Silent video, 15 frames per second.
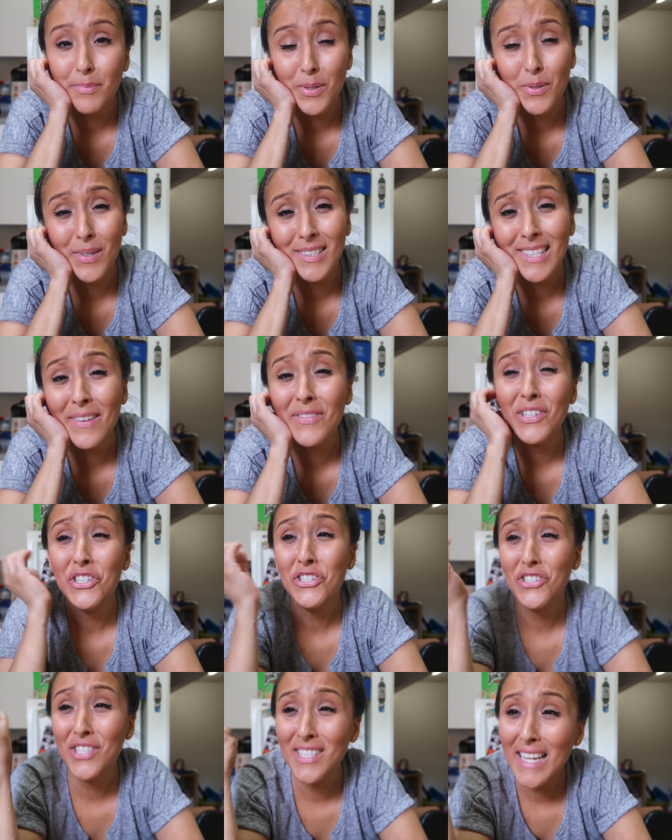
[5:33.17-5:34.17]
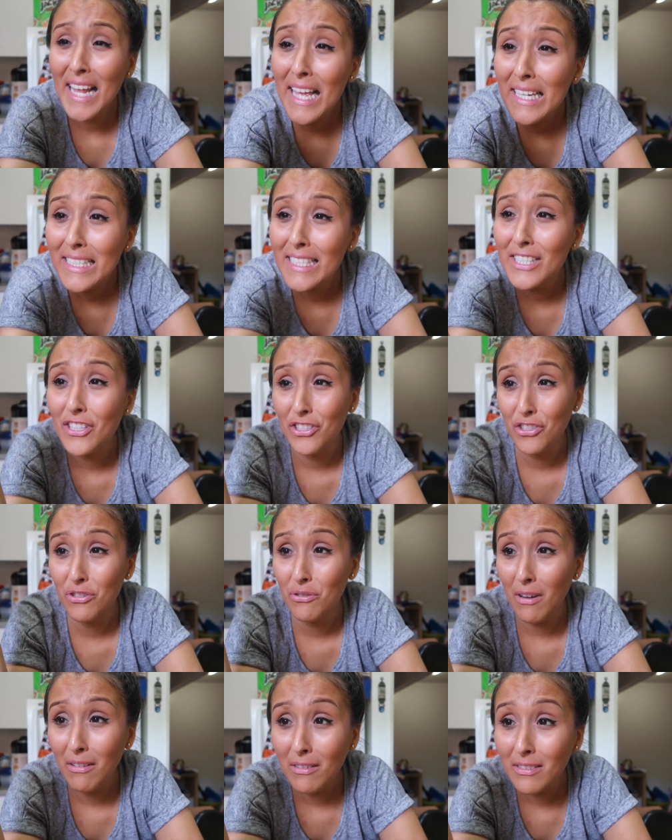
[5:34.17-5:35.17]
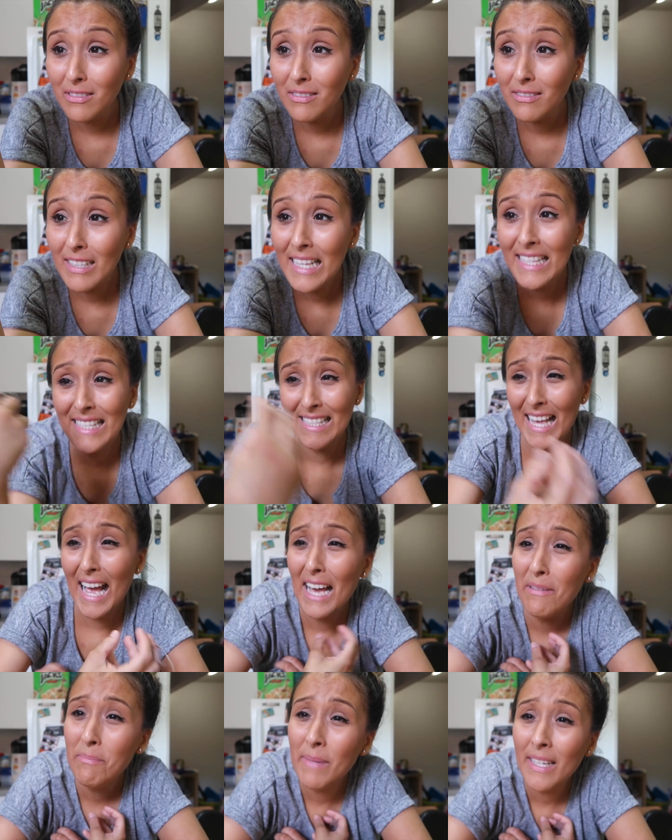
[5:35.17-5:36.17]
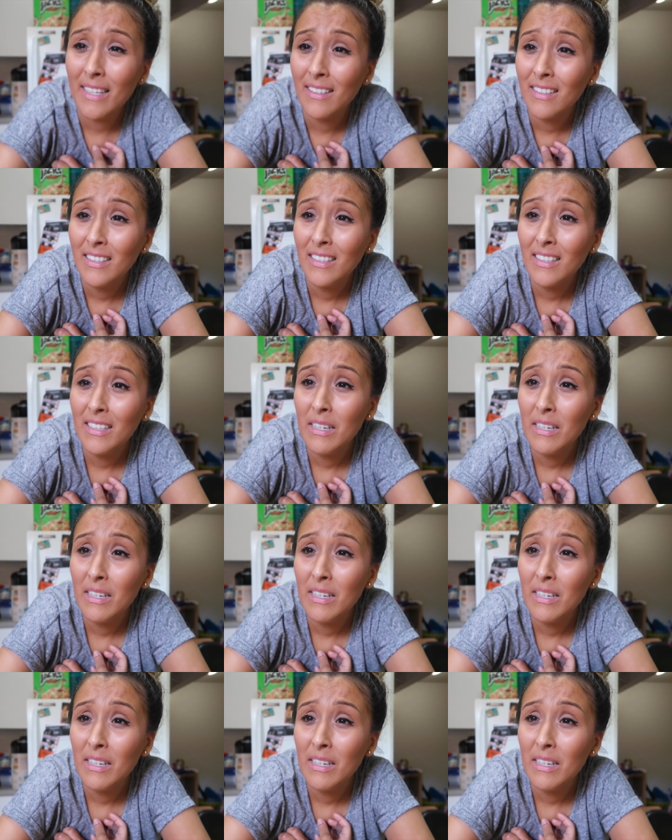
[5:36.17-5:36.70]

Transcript: But you guys have to understand, it's a struggle inside me.